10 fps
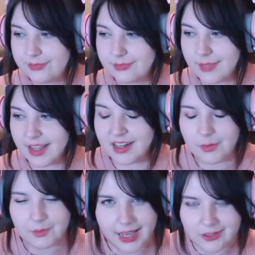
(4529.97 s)
And then
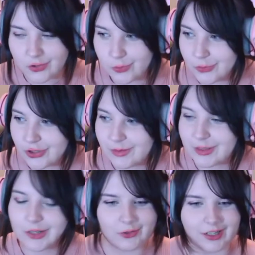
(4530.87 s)
I'm back to normal stream
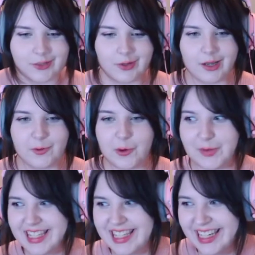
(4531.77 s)
schedule next week, I
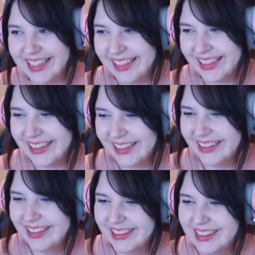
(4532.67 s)
promise.
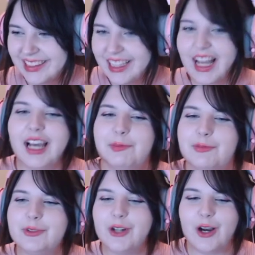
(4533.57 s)
I
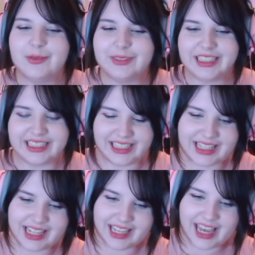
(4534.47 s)

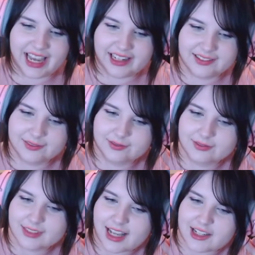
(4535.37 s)
promise, okay?
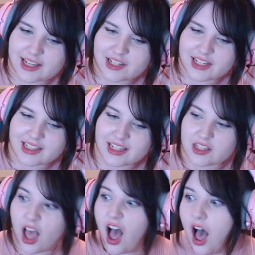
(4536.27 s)
She has, she has knees.
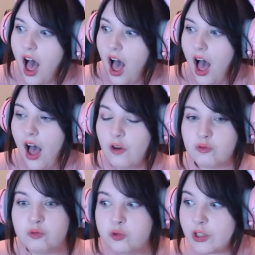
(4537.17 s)

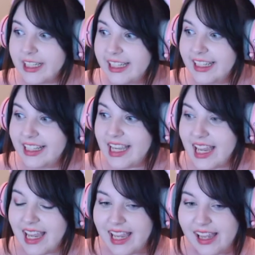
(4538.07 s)

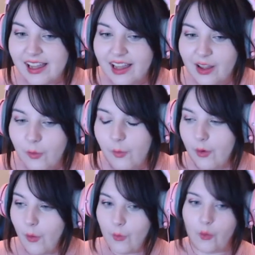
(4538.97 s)
Really?
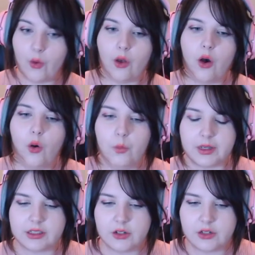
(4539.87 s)
Oh
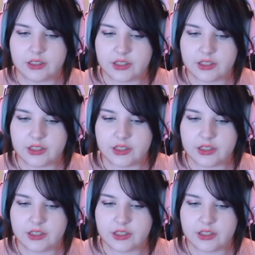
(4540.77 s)
my gosh.